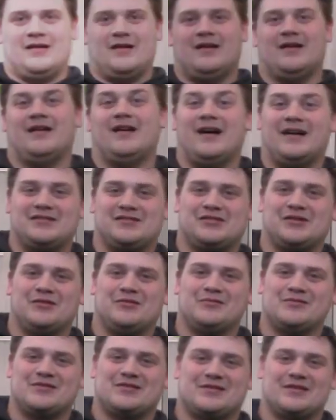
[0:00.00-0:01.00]
I
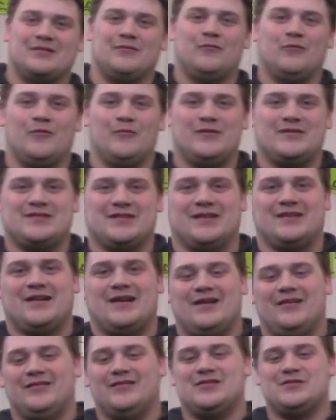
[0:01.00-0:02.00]
chose Wilmington
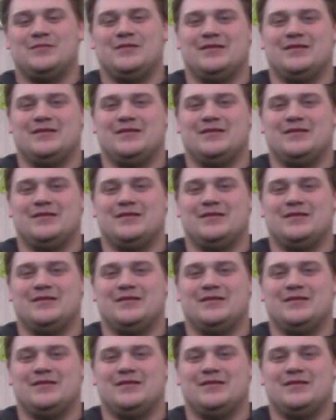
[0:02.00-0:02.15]
College